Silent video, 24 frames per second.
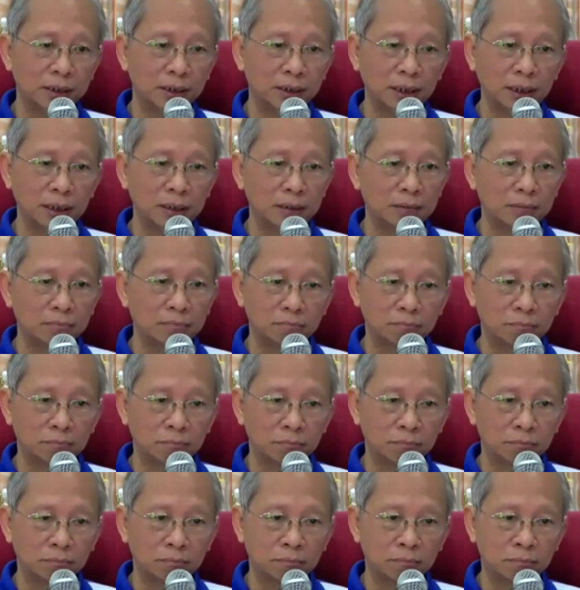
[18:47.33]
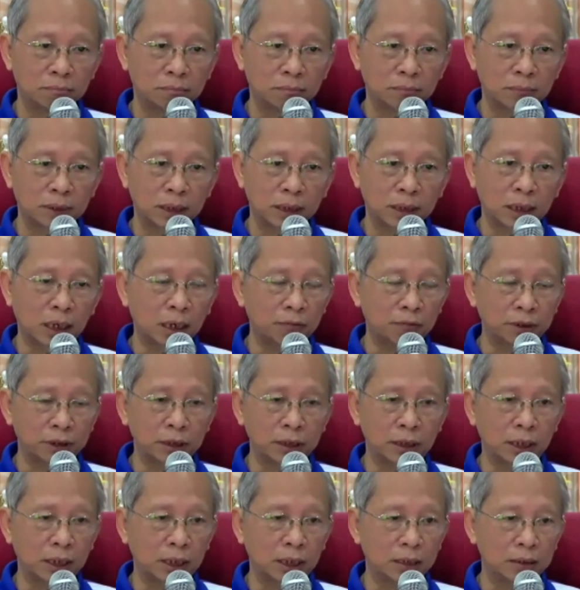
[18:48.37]
Then
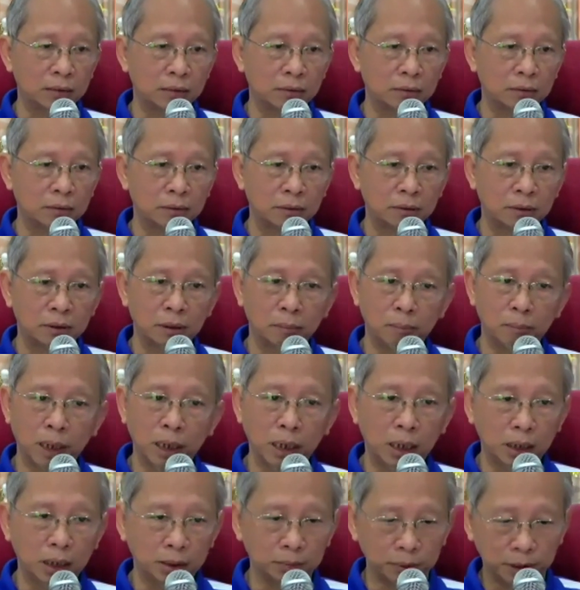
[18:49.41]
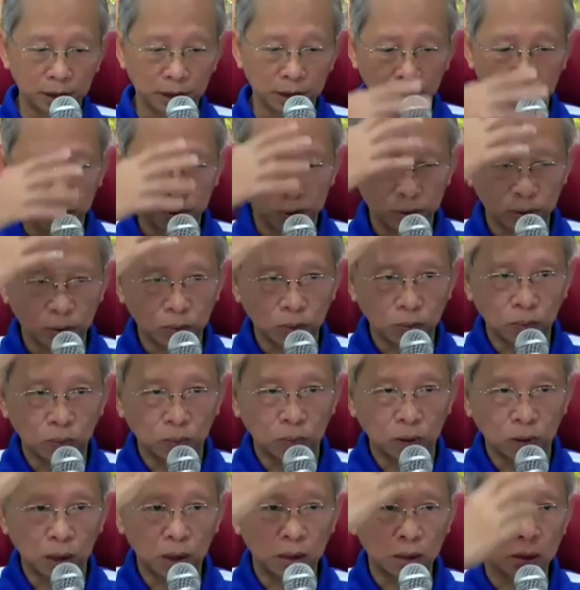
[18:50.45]
after that, the mind becomes
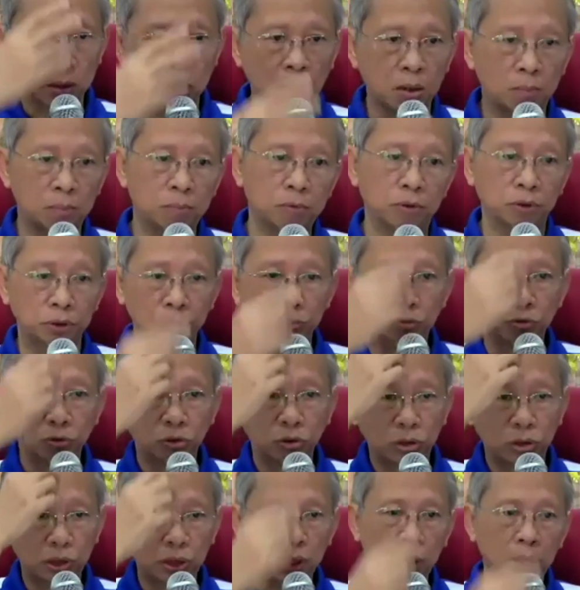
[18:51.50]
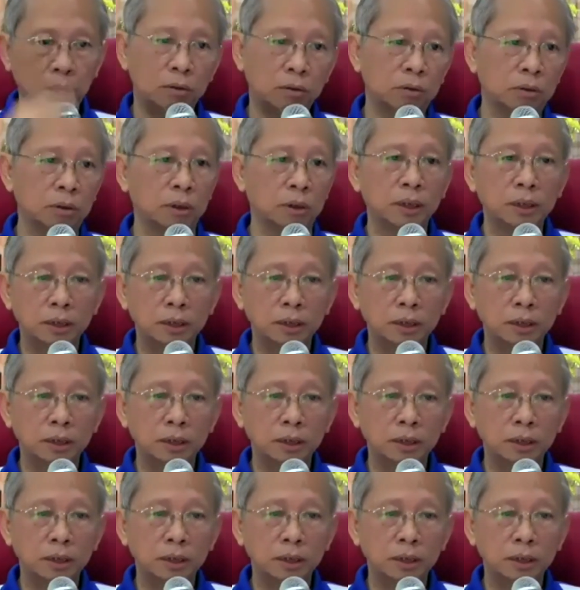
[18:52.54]
so absorbed, so still.